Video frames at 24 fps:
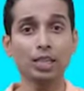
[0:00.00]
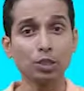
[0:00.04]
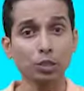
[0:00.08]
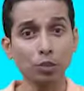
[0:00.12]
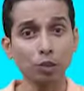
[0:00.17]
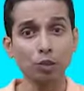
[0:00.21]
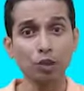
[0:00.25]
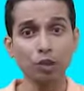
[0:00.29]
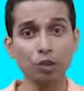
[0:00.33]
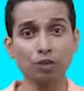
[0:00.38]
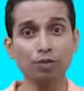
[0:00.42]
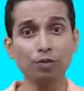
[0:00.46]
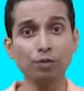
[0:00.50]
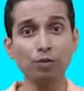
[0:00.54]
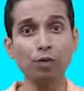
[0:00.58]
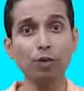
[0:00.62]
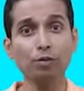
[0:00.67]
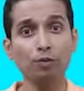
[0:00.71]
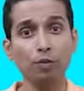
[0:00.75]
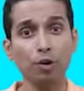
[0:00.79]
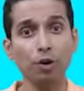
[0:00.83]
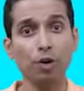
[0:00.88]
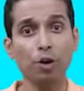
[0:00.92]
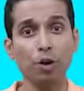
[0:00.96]
useful
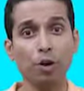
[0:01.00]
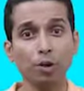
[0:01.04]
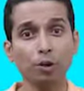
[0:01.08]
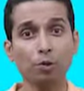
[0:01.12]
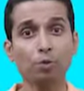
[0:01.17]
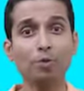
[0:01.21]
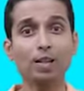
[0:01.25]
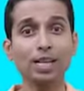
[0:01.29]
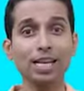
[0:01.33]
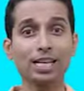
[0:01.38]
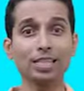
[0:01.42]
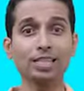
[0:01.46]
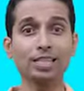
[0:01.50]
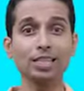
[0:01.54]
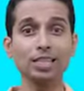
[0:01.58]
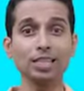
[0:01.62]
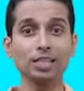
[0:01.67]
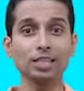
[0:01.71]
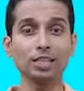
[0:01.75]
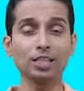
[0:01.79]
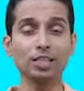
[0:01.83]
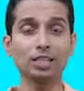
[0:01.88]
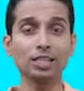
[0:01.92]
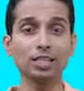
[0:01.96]
for our human
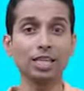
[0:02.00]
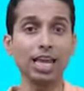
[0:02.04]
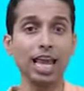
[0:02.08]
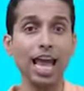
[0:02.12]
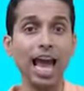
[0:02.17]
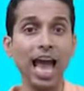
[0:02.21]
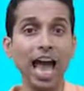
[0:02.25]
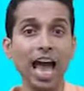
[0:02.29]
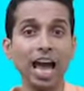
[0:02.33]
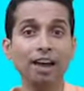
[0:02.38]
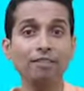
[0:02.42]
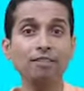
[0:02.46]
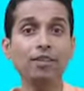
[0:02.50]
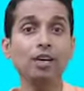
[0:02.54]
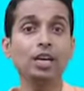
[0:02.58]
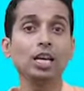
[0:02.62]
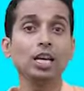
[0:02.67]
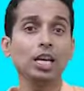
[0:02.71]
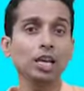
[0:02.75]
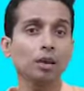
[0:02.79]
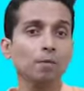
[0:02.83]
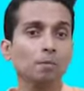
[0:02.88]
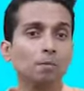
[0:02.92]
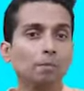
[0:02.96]
existence. They have
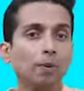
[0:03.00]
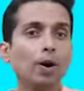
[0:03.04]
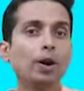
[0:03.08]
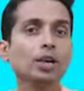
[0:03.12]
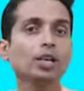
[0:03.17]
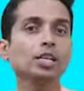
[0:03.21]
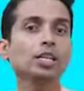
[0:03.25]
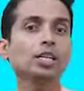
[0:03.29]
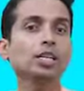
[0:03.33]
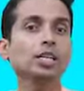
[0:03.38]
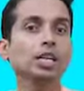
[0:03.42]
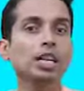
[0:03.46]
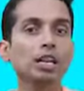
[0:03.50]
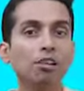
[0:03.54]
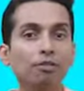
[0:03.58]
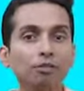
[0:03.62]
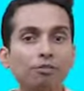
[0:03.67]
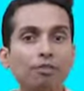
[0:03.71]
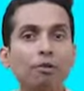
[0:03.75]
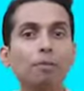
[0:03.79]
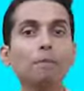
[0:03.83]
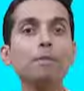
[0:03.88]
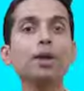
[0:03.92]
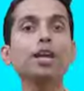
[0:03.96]
important
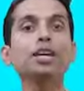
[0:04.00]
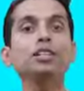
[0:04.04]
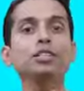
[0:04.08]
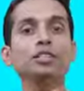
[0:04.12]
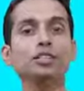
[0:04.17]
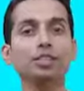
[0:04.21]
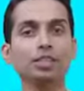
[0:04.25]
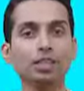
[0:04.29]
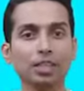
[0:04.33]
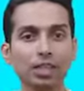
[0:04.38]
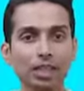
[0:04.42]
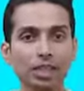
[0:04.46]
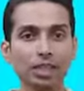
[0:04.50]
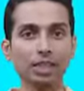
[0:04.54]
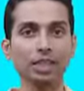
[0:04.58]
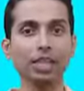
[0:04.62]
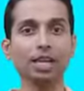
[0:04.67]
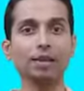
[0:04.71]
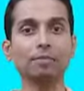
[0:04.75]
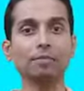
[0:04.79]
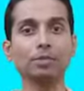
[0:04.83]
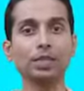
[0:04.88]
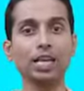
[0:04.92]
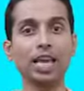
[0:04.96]
information in
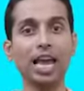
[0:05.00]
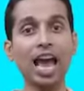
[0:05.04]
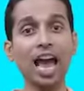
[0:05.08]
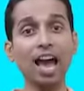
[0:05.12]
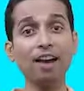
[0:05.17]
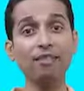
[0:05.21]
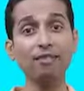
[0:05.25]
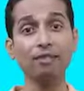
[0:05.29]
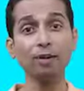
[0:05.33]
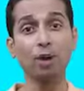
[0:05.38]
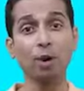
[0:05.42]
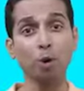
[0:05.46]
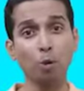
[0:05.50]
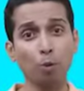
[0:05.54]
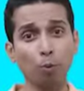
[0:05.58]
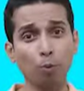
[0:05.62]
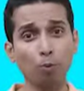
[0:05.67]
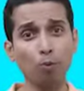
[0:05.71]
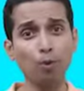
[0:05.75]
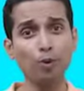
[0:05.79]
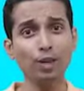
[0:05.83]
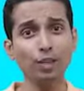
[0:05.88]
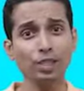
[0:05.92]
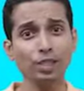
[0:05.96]
them. They have
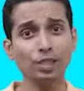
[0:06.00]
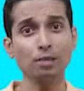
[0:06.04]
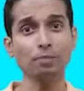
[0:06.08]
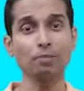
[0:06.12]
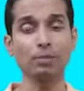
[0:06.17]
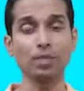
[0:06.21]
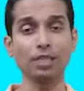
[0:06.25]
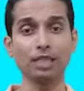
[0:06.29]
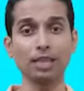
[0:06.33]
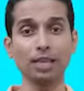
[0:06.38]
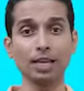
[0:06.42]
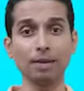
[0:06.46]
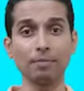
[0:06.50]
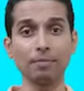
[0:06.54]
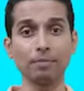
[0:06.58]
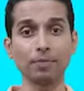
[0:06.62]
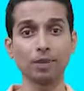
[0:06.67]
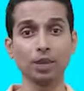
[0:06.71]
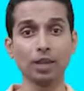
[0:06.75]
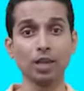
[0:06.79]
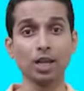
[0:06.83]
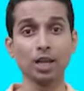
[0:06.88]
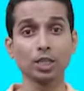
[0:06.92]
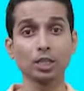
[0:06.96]
wisdom in them.
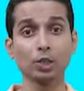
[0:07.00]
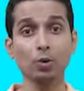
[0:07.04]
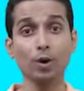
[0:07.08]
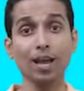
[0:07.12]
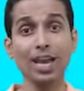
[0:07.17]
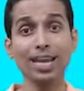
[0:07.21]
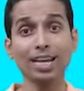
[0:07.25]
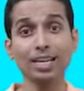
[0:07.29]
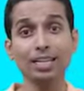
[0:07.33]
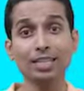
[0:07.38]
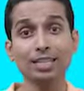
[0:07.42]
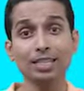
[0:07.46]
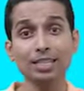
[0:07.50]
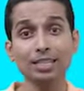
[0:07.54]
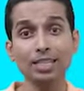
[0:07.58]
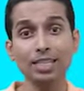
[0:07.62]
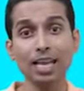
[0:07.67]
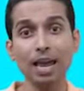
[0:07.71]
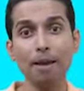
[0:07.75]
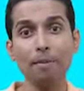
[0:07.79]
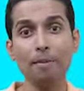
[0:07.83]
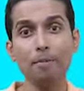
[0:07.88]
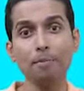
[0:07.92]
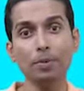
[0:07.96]
So
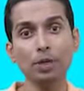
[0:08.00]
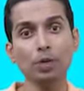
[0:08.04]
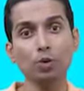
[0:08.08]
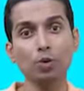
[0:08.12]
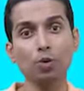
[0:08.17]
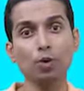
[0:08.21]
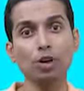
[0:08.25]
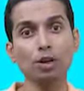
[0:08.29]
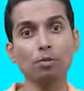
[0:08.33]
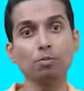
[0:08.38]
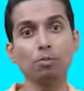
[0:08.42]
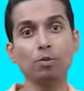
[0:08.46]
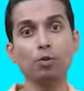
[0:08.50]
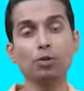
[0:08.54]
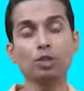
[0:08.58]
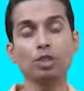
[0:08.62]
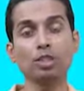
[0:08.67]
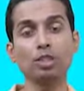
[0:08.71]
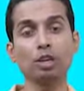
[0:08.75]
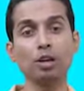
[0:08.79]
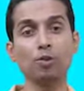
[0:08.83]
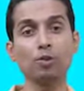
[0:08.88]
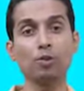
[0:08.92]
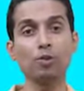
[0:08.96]
accept your
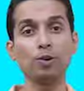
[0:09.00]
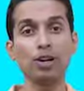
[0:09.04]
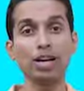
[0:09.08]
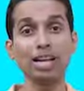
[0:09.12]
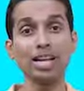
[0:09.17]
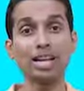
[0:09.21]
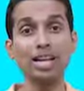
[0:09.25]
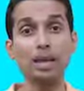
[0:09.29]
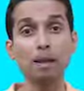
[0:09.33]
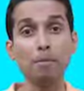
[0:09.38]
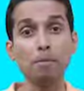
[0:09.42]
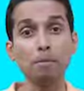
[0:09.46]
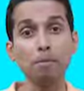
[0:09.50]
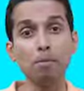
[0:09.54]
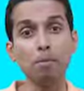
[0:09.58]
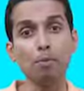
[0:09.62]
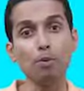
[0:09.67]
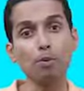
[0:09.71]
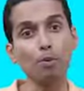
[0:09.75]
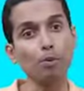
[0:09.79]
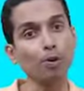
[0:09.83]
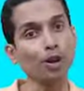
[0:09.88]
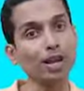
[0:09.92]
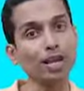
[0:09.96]
emotional world and
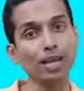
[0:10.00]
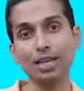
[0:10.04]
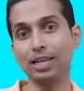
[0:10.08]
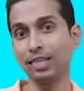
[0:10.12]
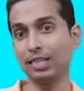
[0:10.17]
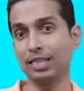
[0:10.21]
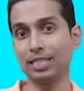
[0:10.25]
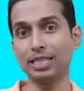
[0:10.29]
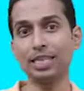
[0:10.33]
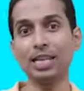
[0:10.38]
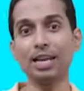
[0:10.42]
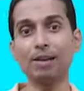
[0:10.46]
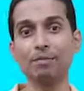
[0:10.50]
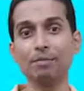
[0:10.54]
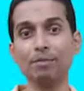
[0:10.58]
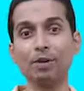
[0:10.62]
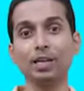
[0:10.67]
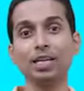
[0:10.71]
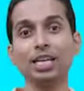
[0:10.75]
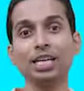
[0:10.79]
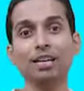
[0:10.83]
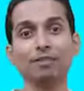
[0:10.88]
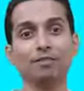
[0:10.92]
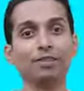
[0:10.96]
embrace them
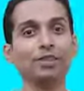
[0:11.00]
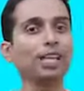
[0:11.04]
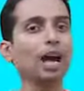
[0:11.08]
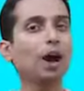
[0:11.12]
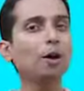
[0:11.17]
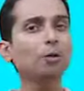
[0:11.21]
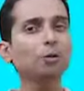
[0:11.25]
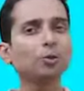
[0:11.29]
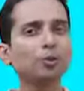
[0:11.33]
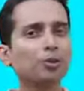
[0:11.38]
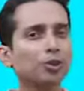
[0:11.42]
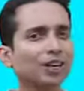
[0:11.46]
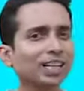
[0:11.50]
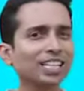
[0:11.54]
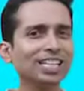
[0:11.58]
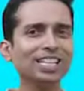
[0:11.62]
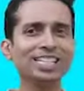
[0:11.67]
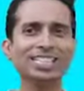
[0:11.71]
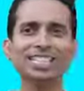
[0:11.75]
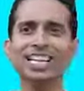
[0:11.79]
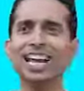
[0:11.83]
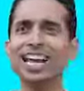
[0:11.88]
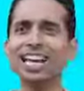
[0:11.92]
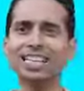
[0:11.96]
without
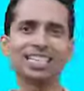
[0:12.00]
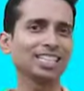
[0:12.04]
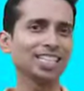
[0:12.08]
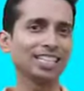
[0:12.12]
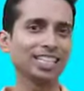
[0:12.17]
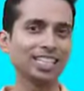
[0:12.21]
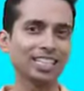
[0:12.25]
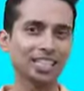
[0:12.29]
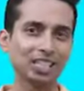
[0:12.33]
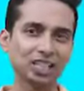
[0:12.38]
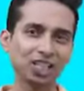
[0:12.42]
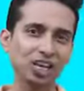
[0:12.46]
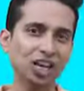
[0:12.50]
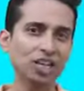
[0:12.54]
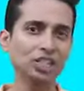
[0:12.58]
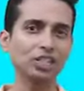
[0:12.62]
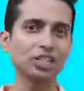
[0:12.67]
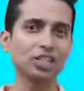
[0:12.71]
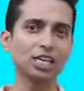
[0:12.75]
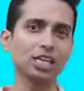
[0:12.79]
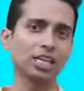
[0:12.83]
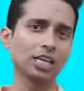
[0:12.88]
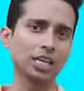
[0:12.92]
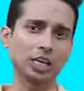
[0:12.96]
criticizing,
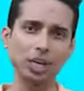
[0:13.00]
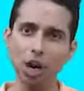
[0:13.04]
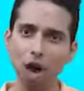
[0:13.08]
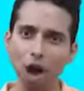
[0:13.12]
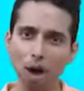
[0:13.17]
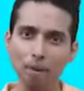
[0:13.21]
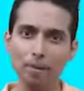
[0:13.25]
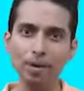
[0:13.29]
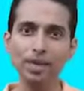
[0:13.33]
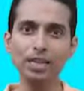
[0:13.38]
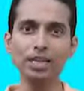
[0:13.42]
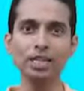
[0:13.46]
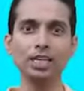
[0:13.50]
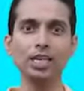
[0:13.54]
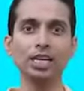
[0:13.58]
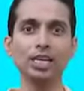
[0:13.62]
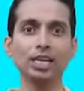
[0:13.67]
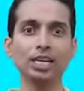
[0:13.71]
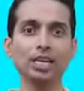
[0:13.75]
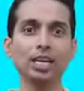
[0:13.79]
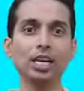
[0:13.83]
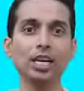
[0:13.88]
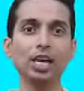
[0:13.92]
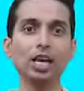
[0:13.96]
judging,
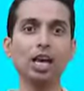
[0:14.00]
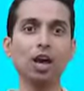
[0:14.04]
commenting